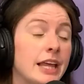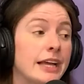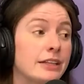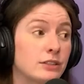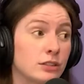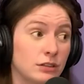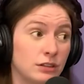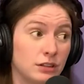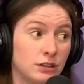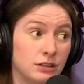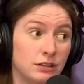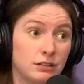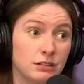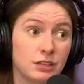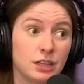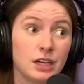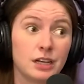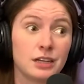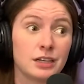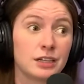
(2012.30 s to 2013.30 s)
a
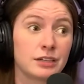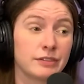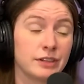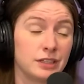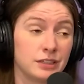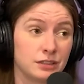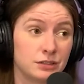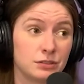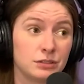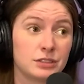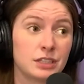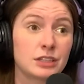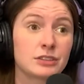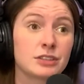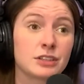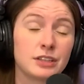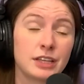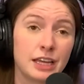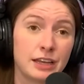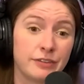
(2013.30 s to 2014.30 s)
lot of all-inclusive. I'll
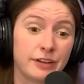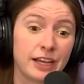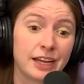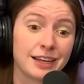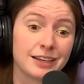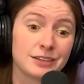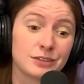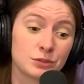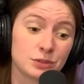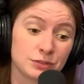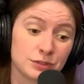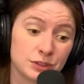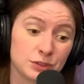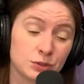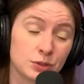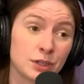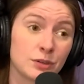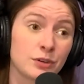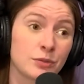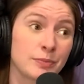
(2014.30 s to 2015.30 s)
tell you that. If I get to a
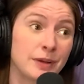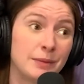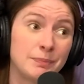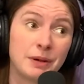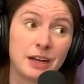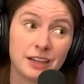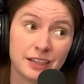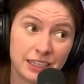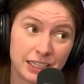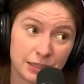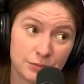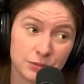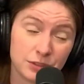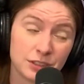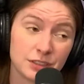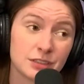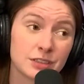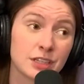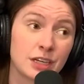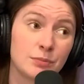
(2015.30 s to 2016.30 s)
resort with my
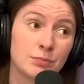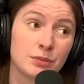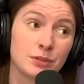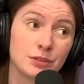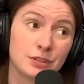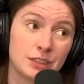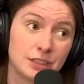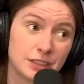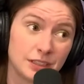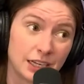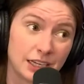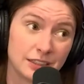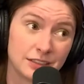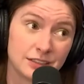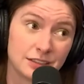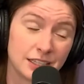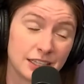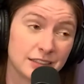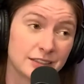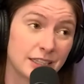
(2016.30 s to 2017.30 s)
polyamorous couple and
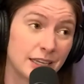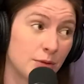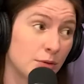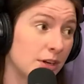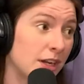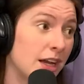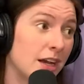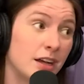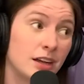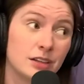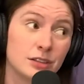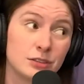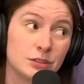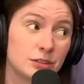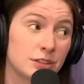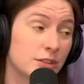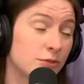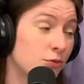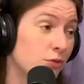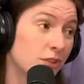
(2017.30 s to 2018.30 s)
they say we're not
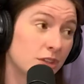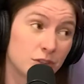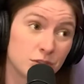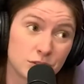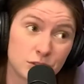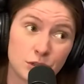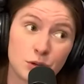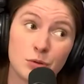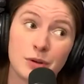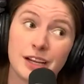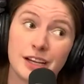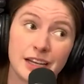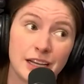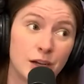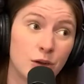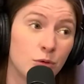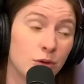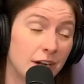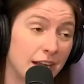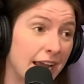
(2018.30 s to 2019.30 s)
all-inclusive, there's no way in
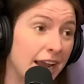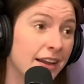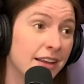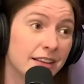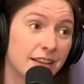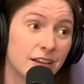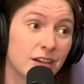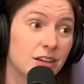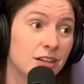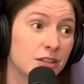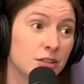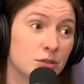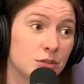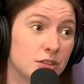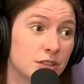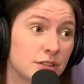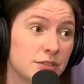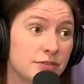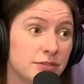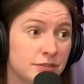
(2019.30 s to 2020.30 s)
hell we're adding the all-inclusive.